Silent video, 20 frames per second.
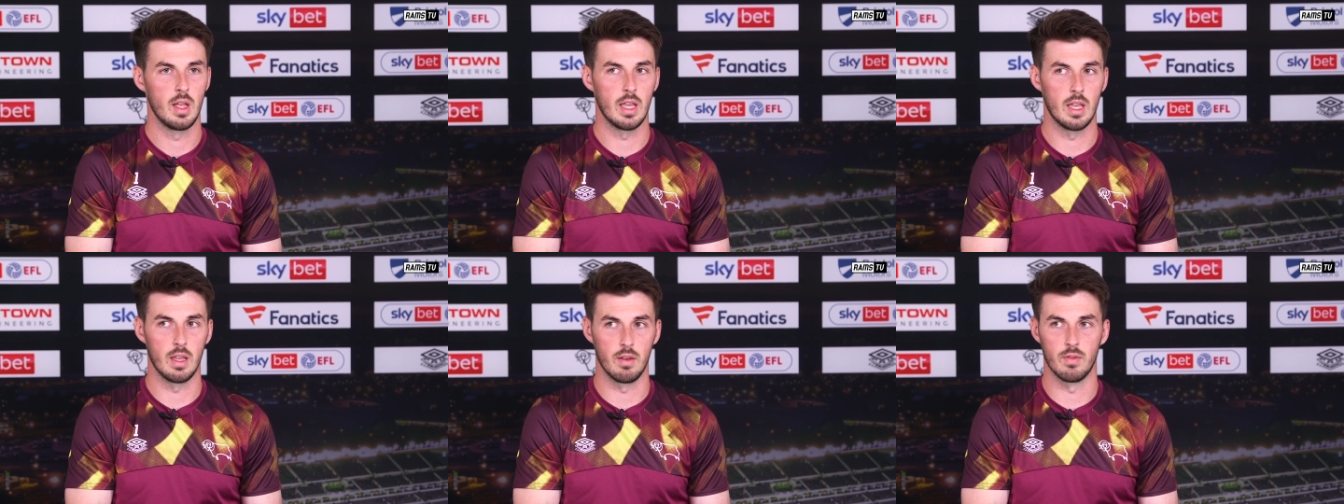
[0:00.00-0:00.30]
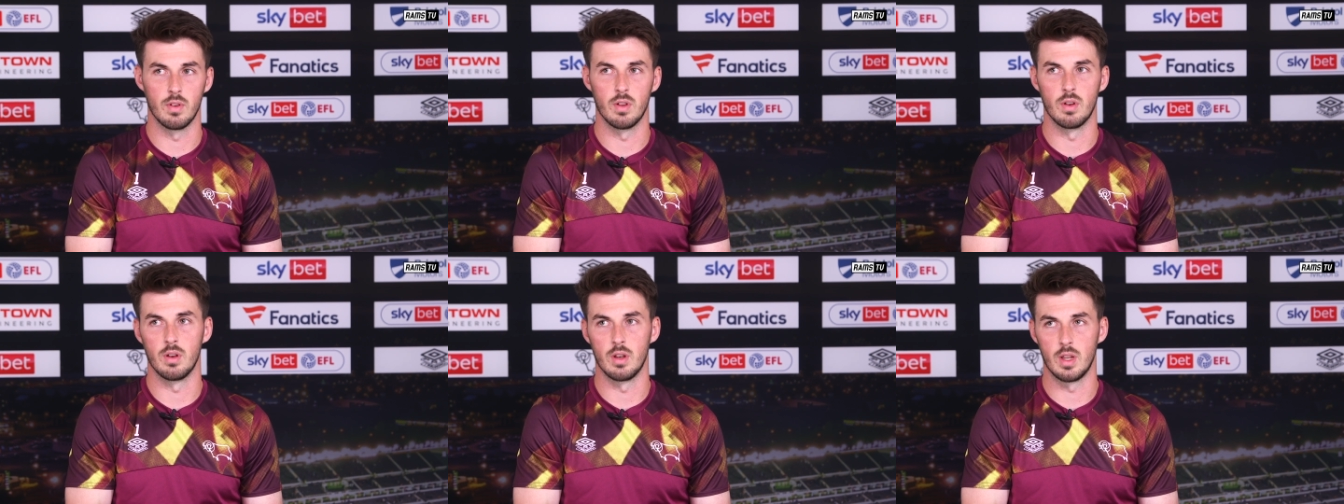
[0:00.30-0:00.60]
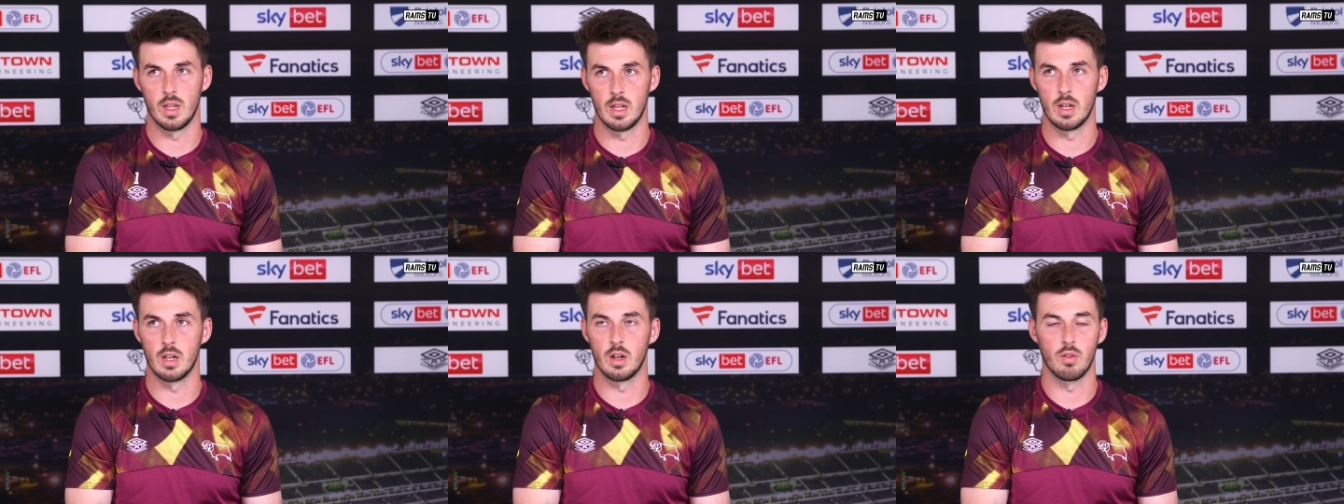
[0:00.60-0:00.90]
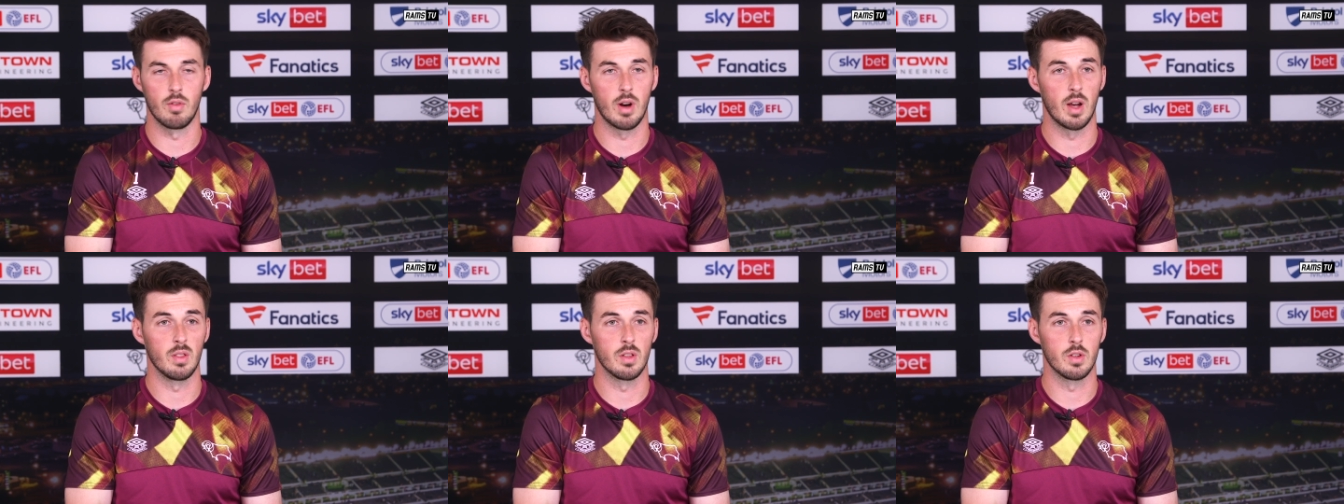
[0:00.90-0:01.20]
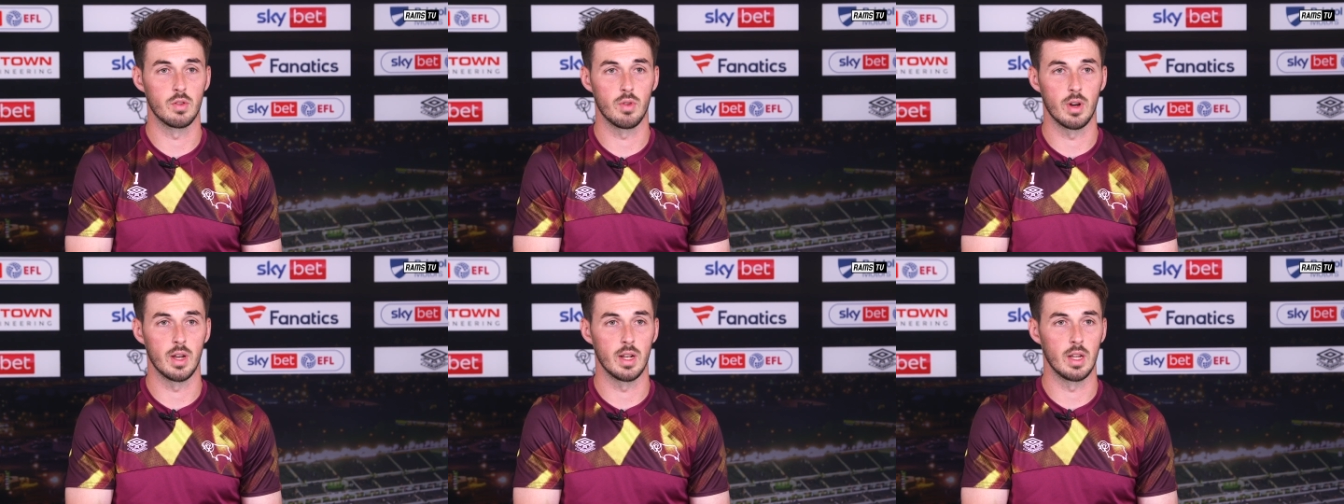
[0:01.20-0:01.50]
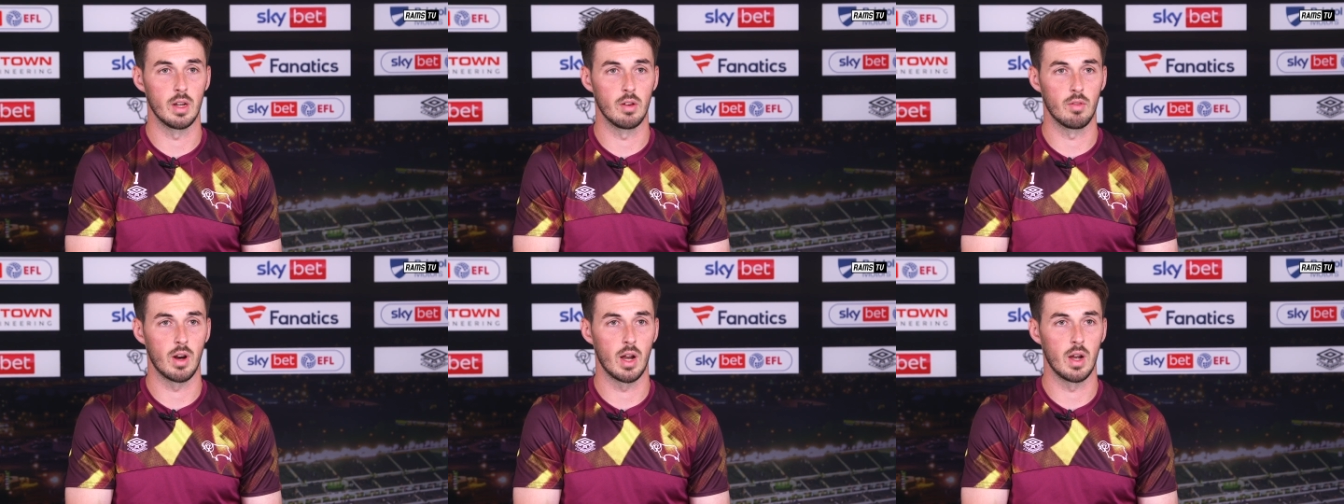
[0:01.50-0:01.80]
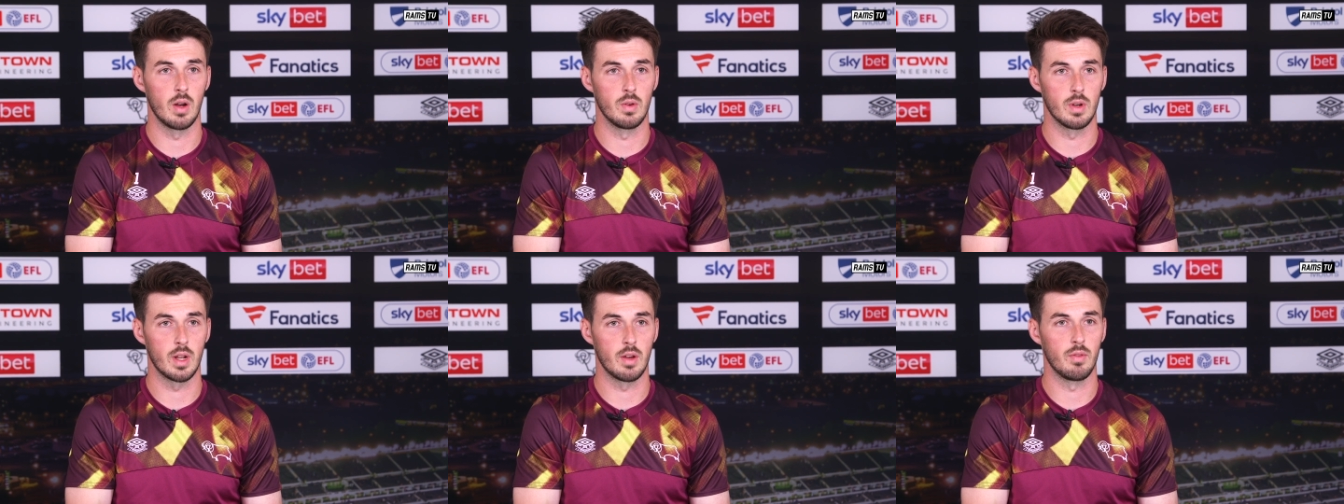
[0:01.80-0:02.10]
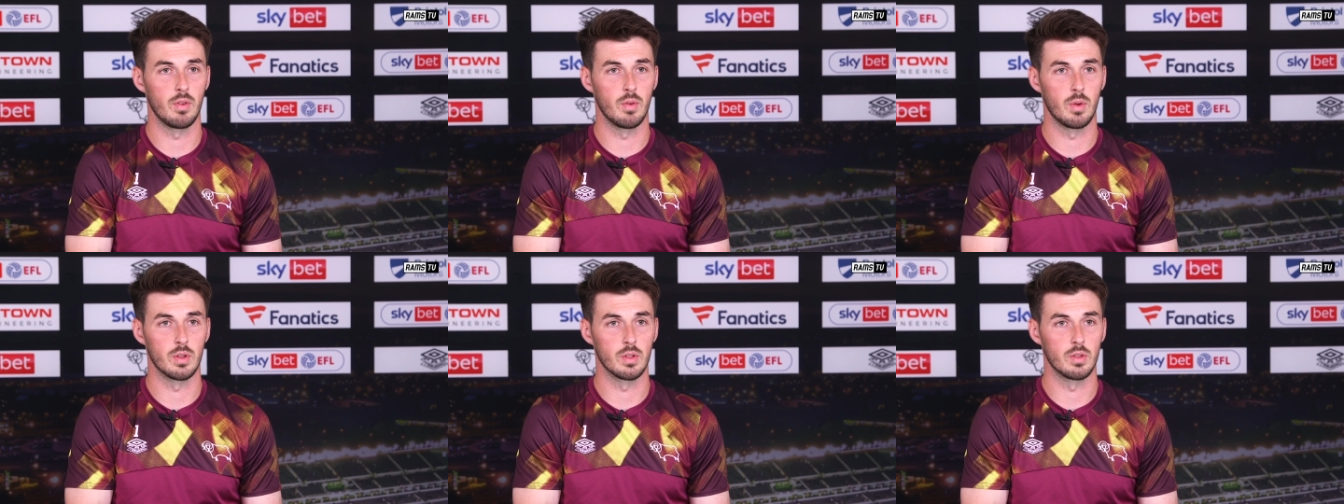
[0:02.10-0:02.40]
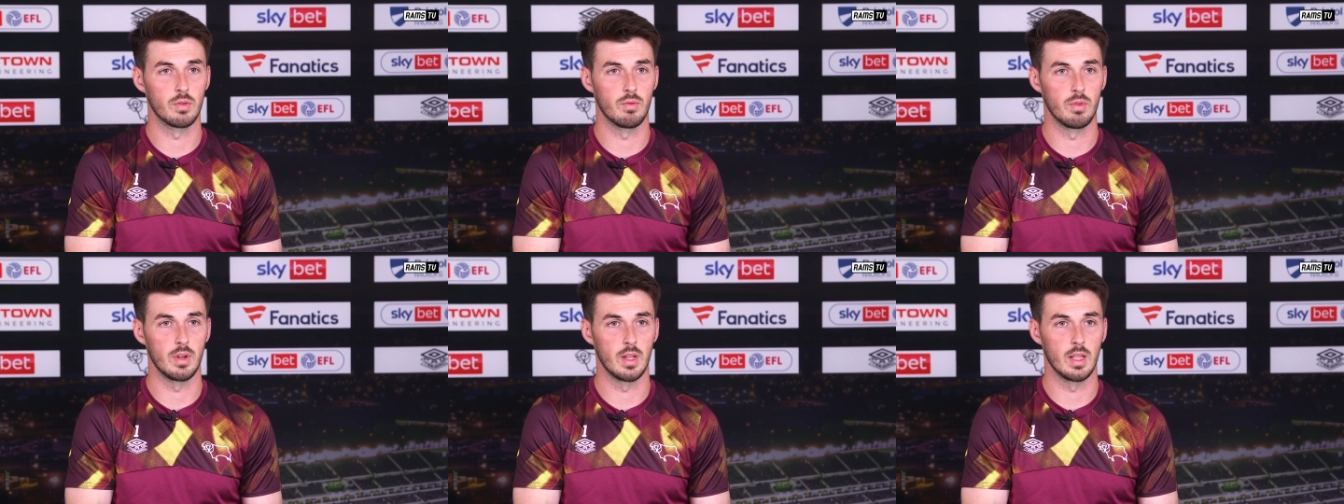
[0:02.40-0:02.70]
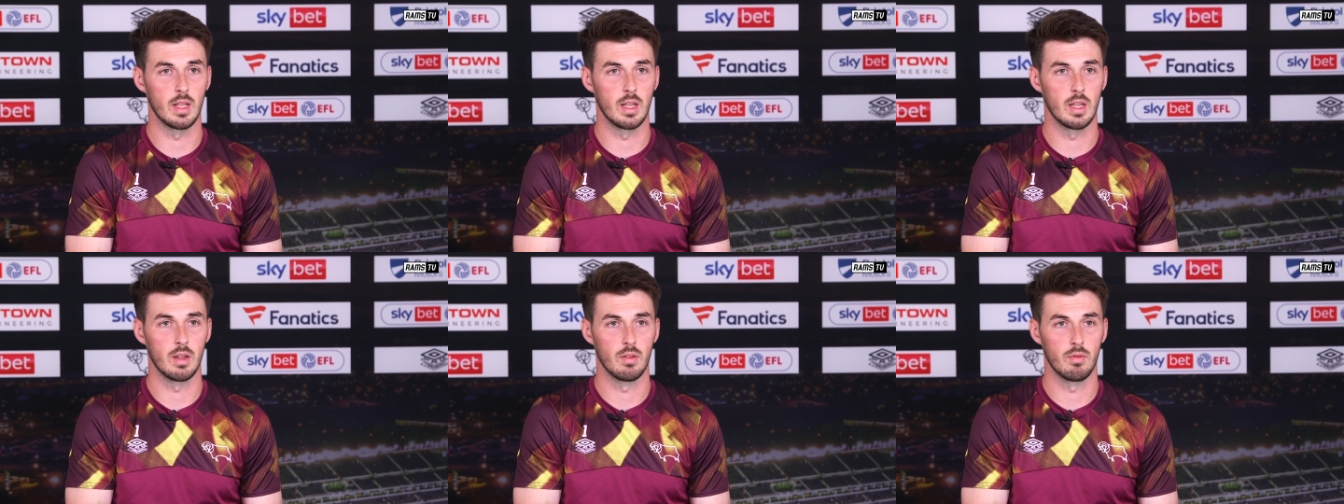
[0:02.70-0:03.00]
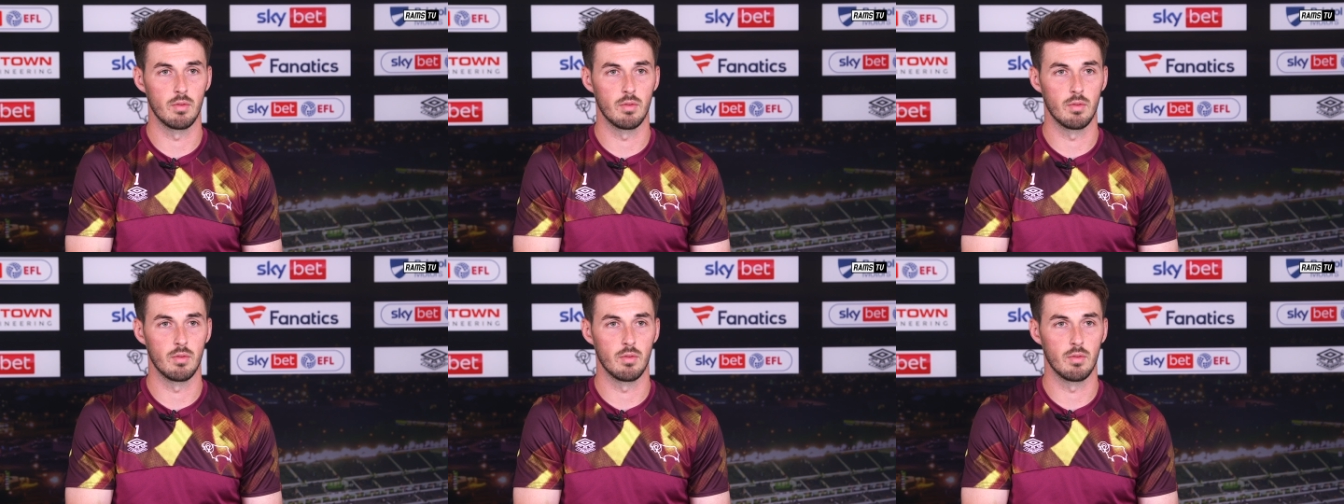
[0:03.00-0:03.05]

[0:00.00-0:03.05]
even in and around the training ground, everyone's really,